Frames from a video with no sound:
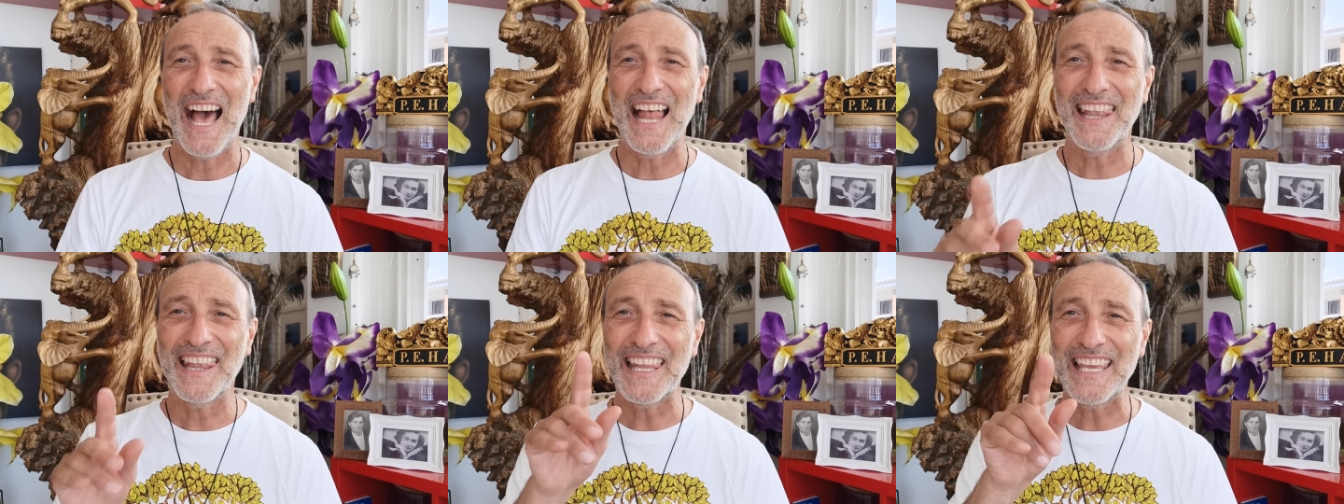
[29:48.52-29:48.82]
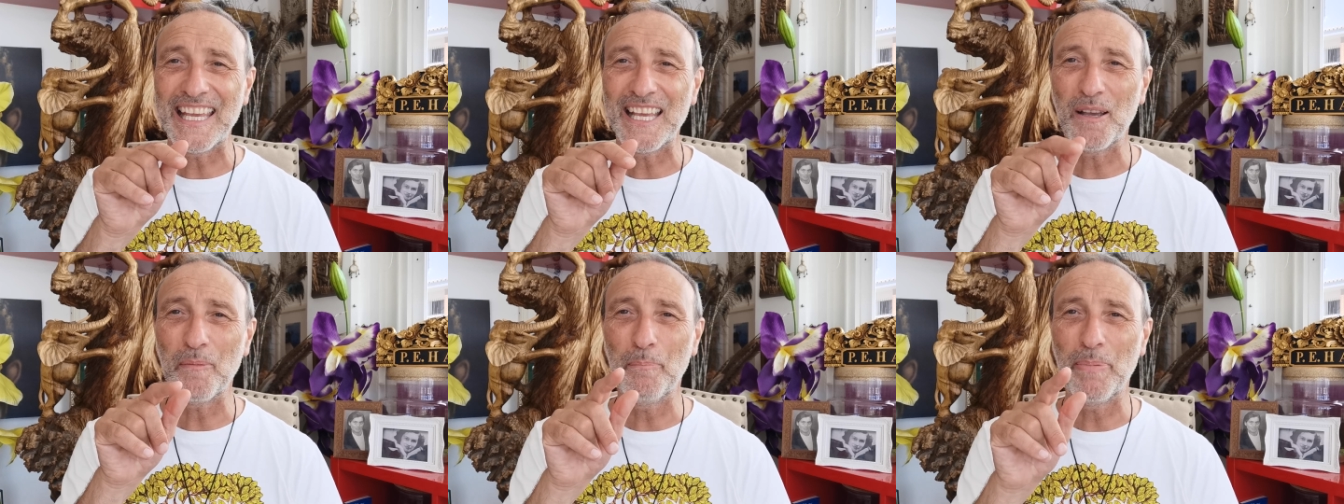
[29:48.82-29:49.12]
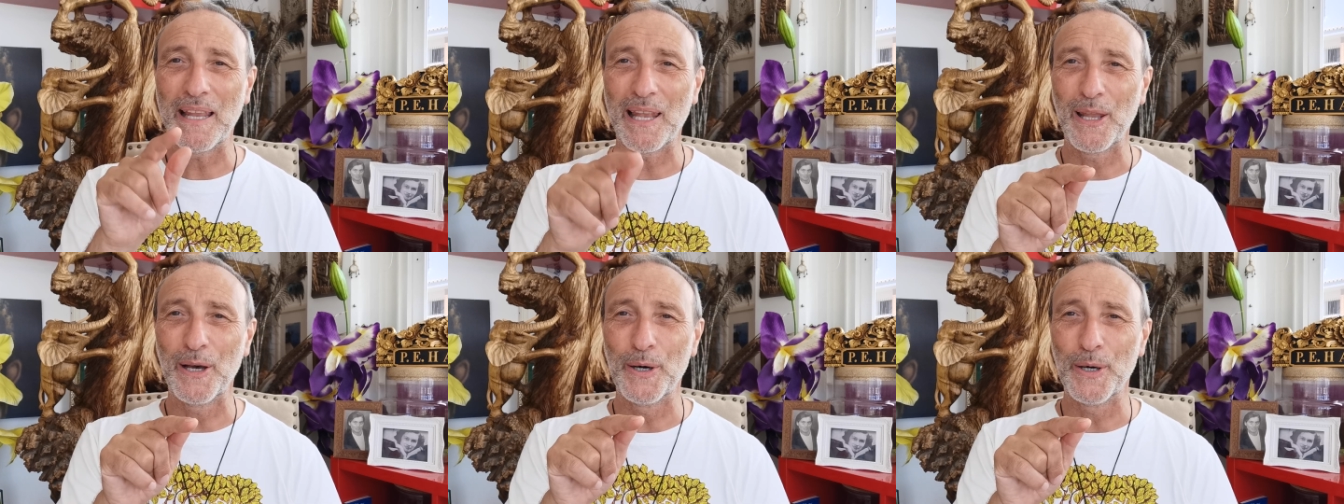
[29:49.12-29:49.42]
I'll link
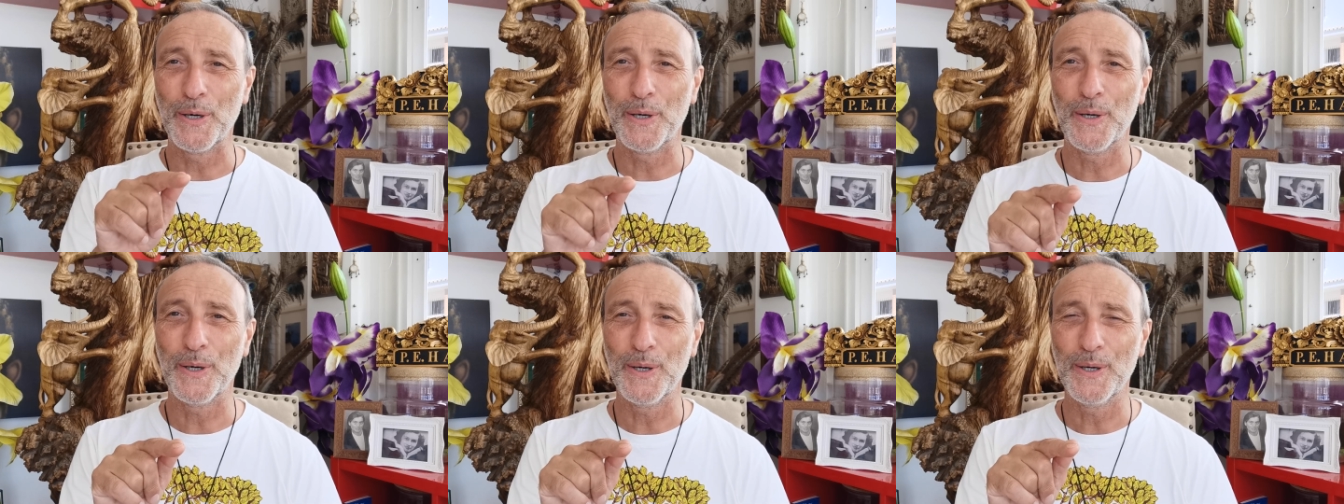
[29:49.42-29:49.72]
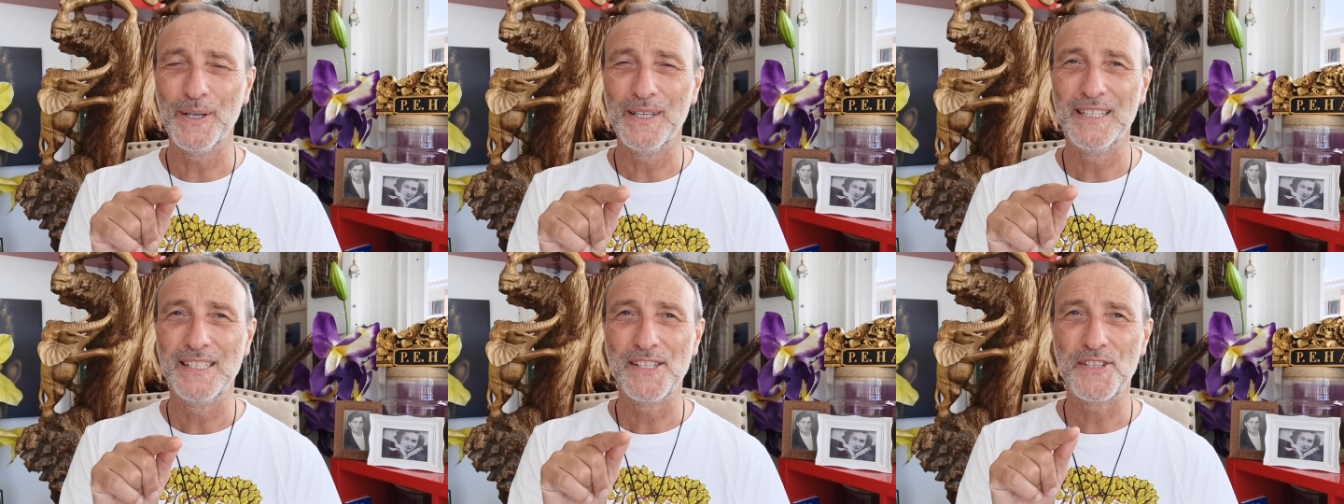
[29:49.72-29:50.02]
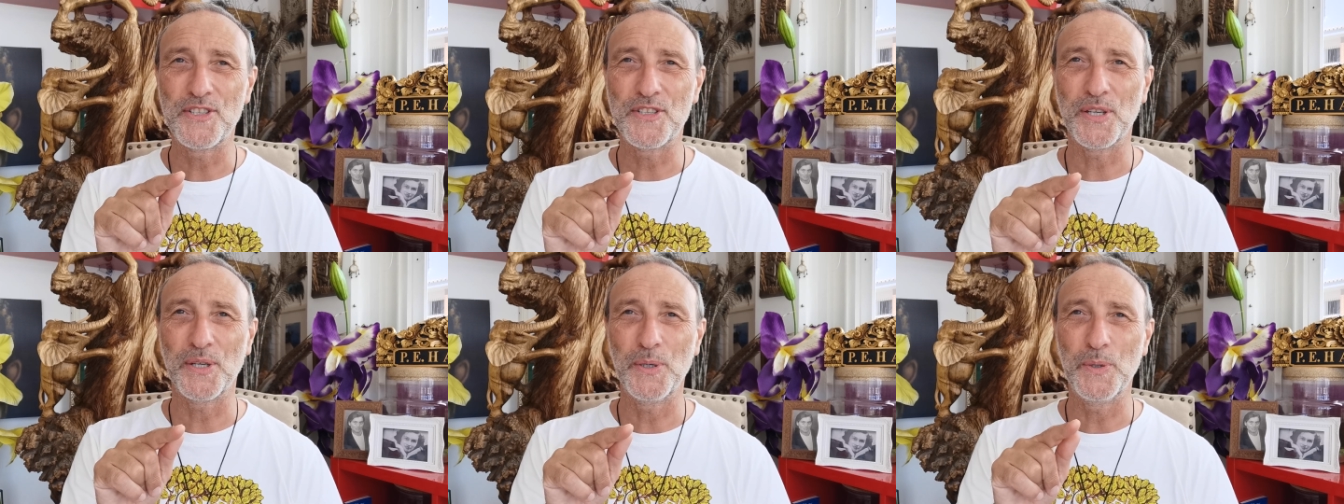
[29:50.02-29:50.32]
below
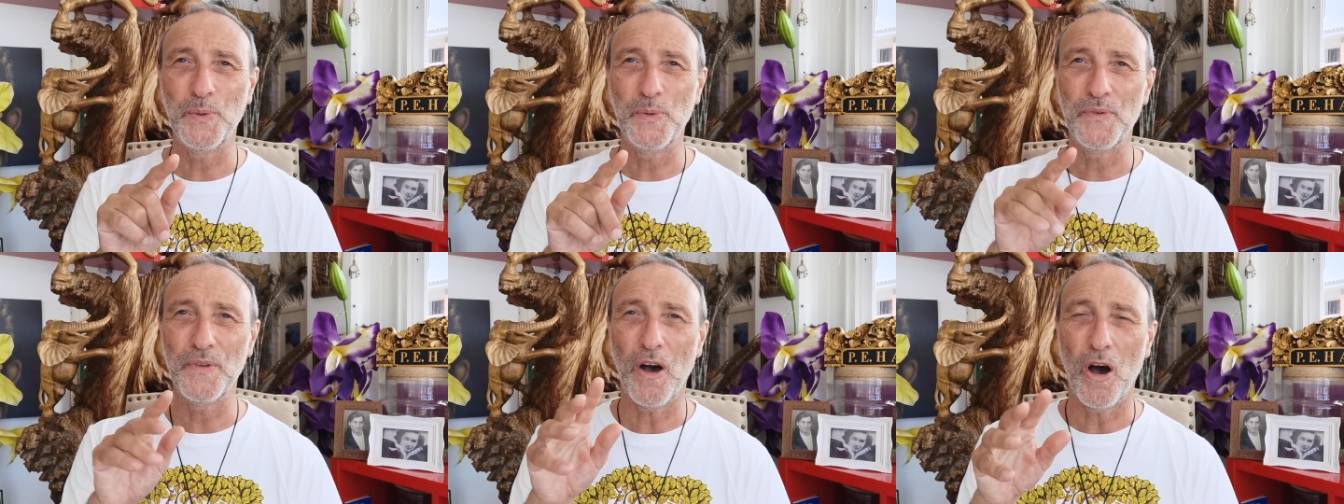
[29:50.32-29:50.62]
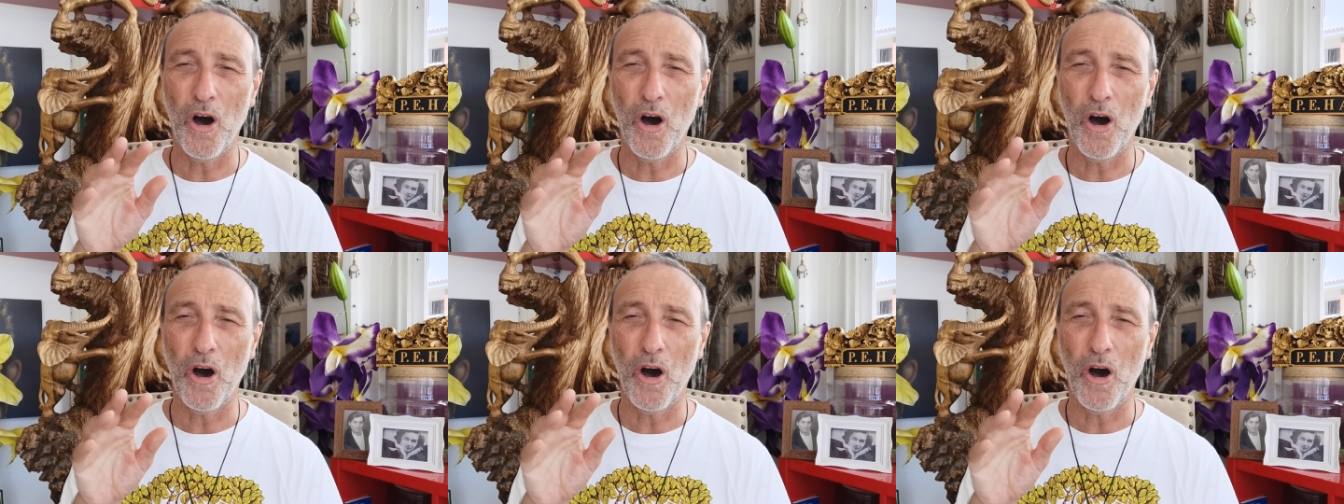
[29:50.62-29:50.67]
to